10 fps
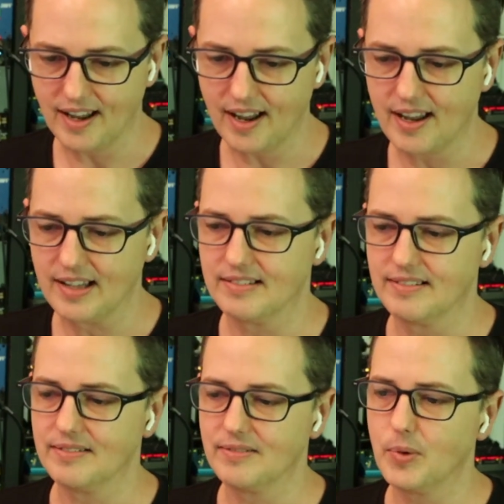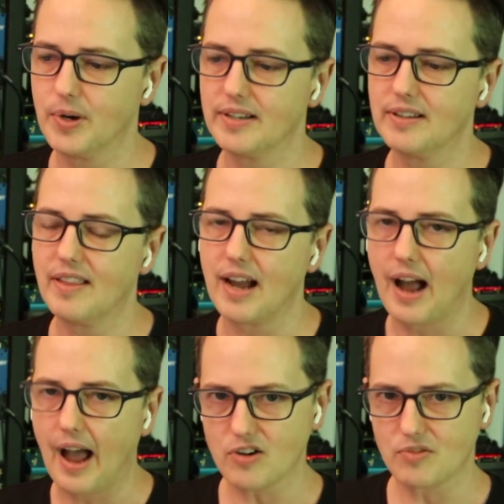And when they
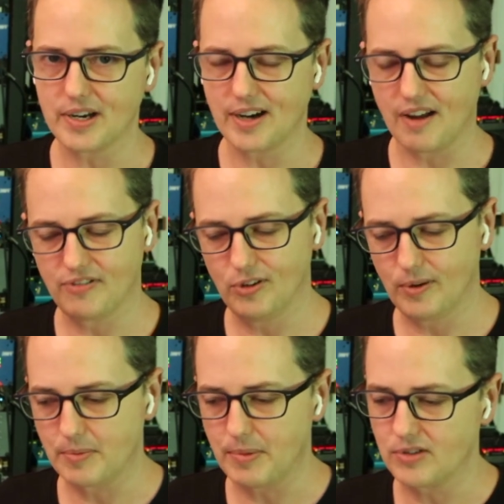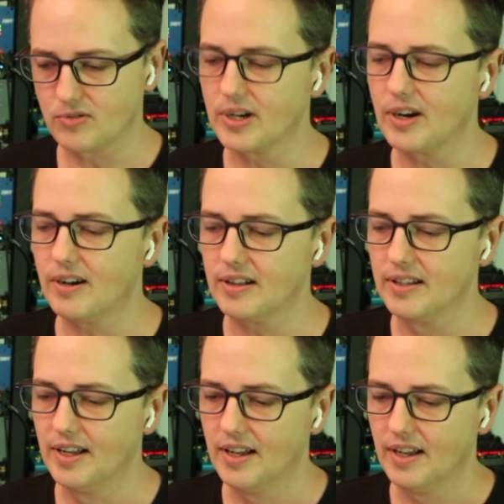hired me and I flew up to Montreal,